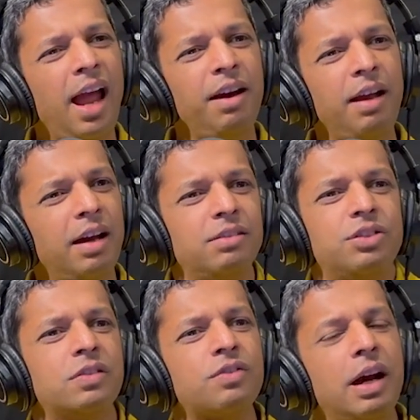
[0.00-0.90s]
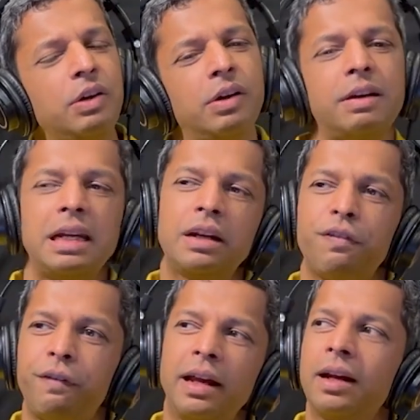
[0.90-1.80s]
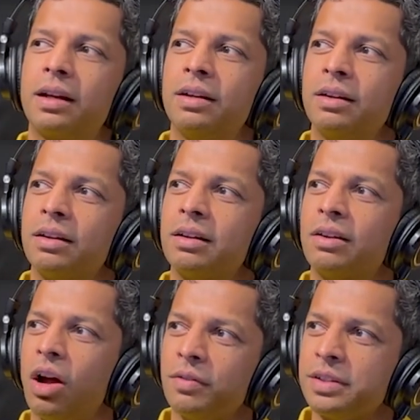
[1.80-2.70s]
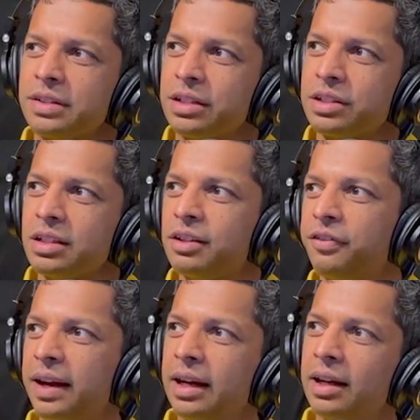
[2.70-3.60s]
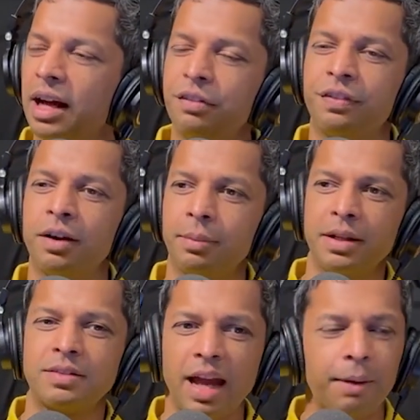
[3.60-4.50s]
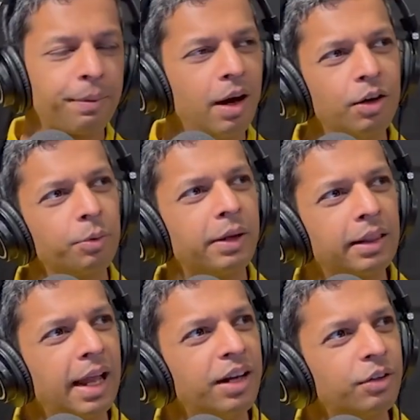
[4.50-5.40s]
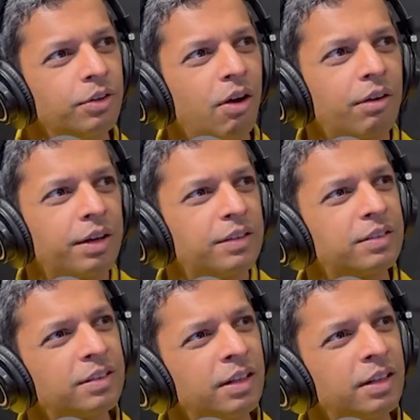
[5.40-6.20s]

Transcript: and just trying to create fake conversations, fake laughter with Zach Brown, with Lando Norris.